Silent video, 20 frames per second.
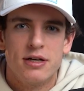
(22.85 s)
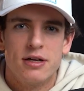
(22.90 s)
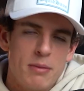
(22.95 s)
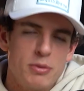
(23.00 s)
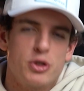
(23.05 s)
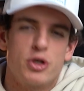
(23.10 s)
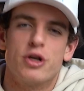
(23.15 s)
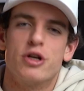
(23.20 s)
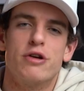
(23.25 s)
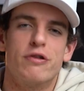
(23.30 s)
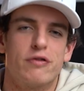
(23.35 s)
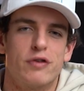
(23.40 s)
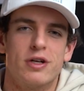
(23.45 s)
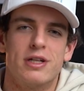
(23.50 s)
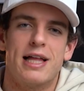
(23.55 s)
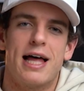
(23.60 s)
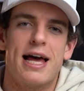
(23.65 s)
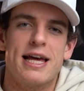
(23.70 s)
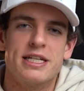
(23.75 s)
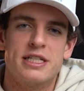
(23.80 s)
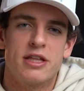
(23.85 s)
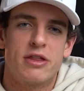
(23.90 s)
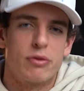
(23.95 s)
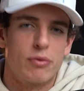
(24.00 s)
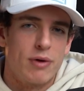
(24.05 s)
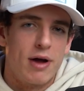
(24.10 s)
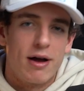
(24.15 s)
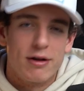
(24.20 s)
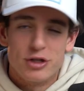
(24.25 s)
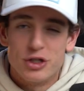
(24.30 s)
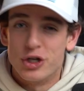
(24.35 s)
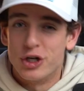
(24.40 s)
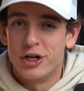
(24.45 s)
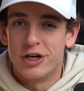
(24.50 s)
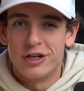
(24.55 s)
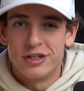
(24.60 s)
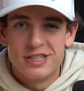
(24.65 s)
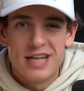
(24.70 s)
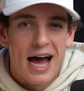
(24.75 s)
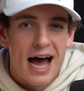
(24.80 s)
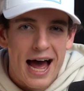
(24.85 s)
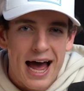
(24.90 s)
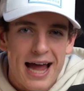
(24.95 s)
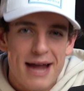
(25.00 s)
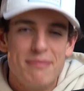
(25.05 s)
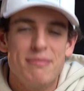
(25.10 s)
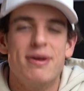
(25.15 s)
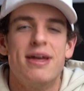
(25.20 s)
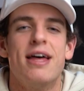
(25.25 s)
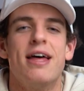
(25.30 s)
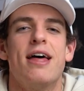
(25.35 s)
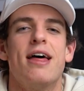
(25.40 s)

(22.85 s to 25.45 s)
I'm sure you've realized throughout your time